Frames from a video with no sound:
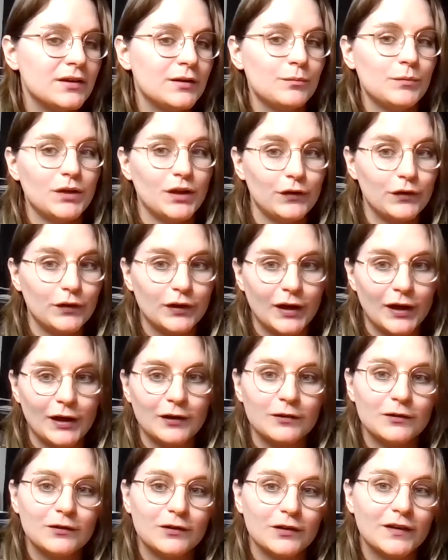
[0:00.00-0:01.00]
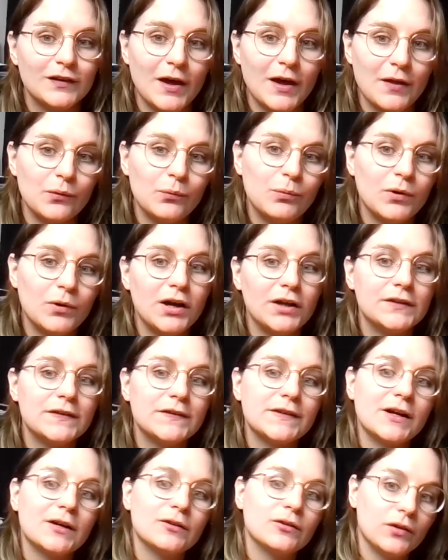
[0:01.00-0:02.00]
But that's okay. Just get the words
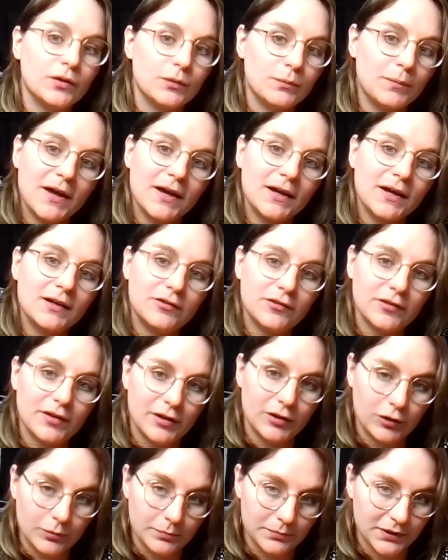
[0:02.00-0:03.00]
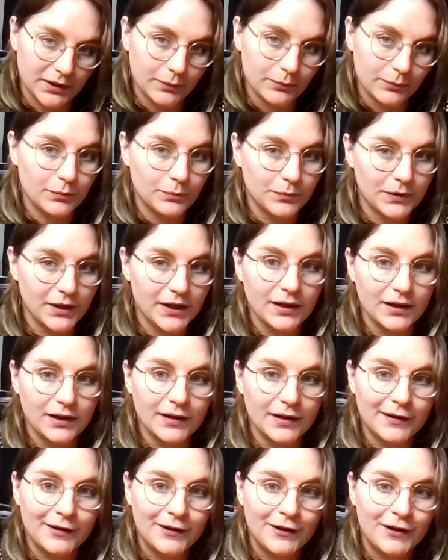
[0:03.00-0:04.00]
down on the page and you can play with them
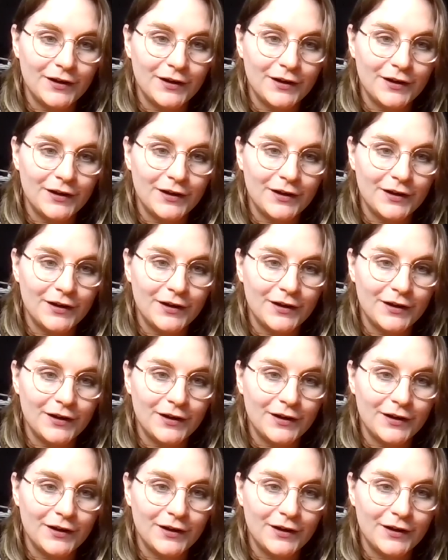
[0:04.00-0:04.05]
later.